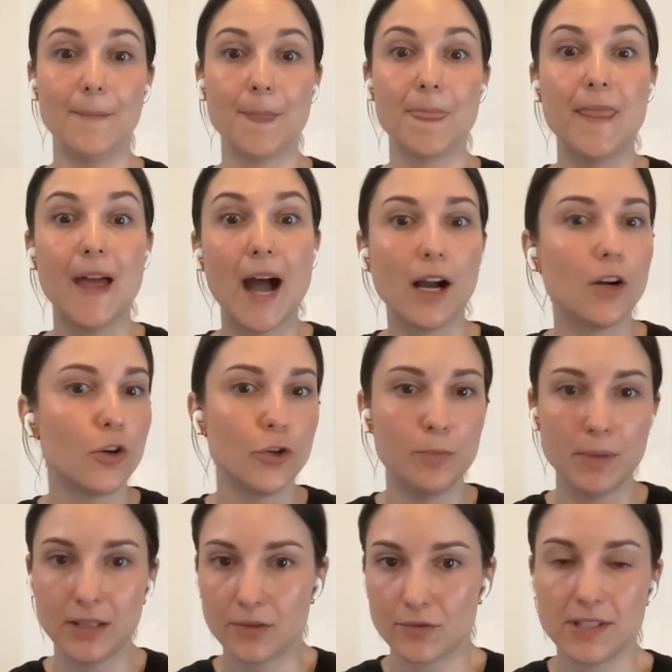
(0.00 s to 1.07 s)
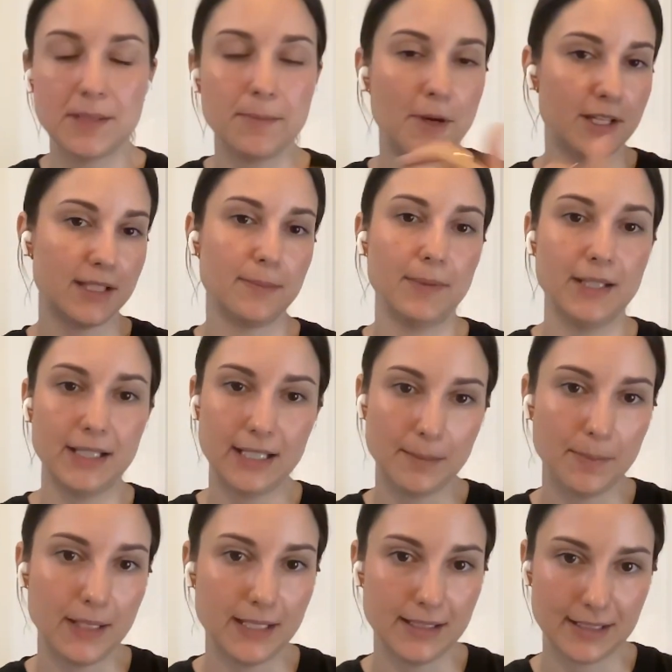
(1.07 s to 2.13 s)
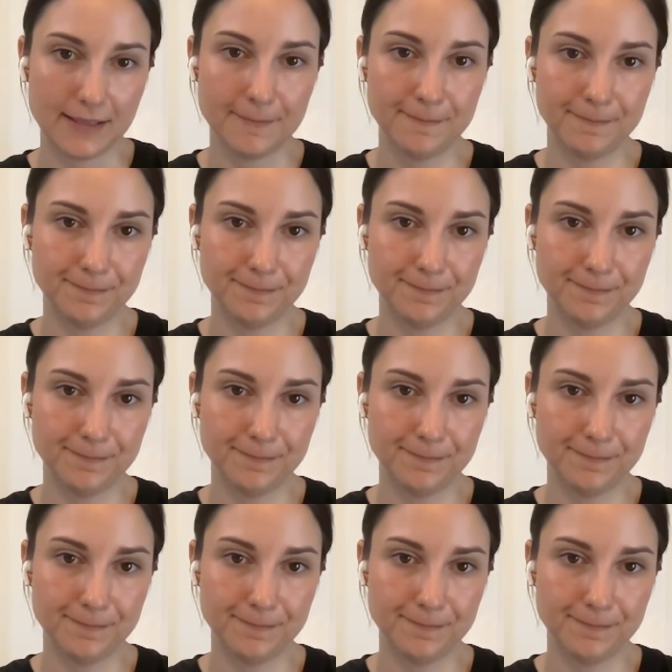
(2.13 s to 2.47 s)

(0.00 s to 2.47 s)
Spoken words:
That could be the responsibility piece.